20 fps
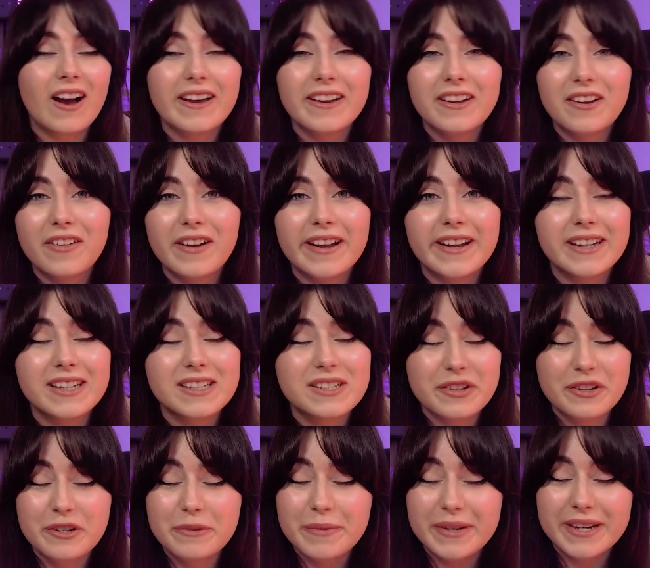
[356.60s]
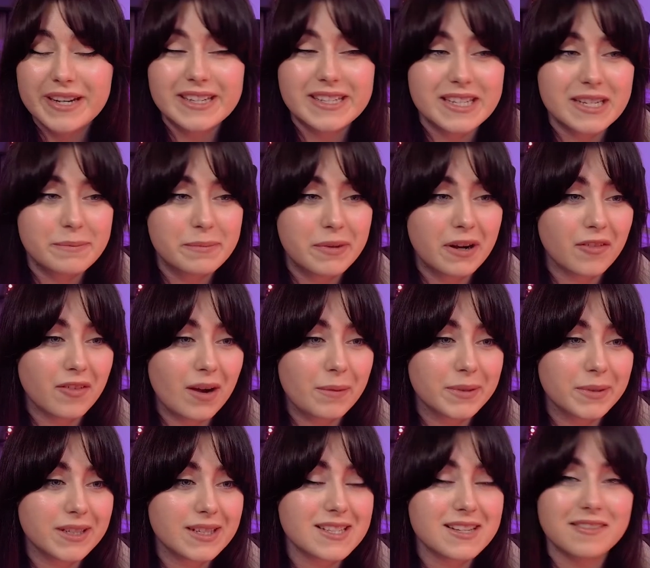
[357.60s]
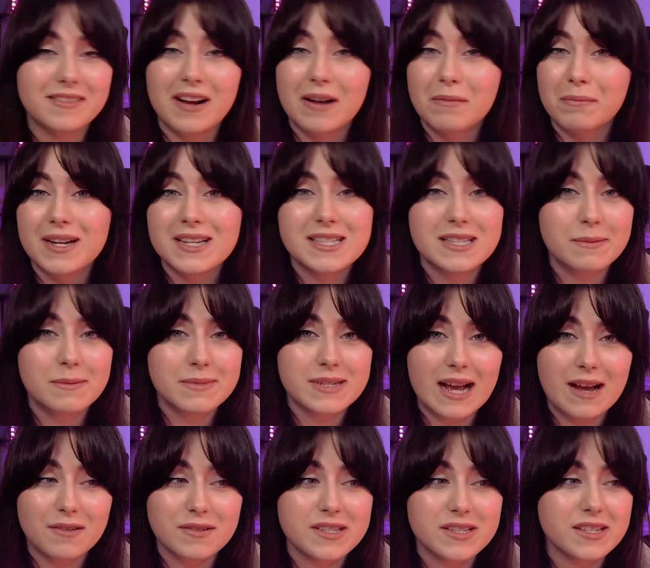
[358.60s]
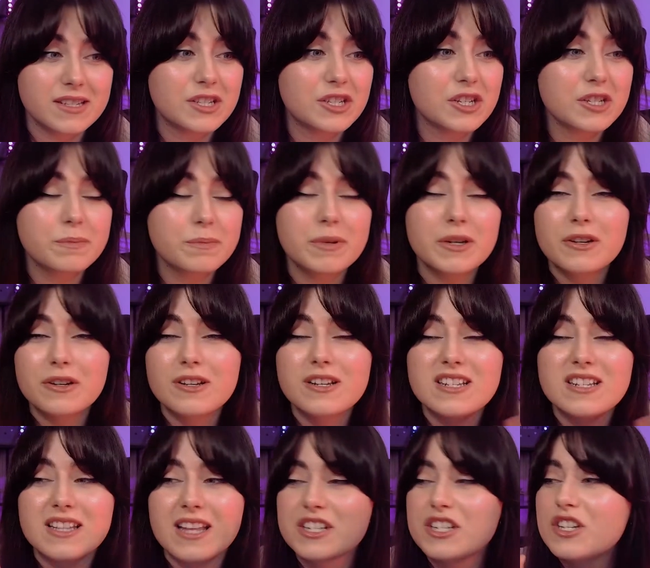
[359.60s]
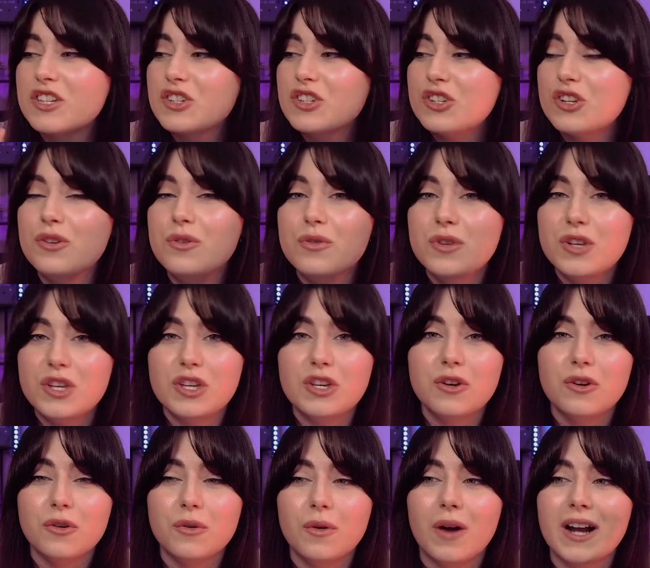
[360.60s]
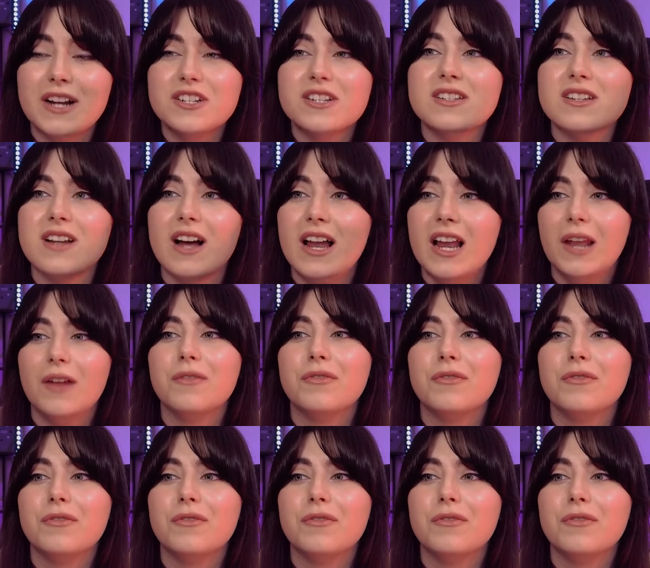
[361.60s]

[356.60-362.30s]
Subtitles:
create too many debug rabbits around my Sims houses just because they're just too cute. I love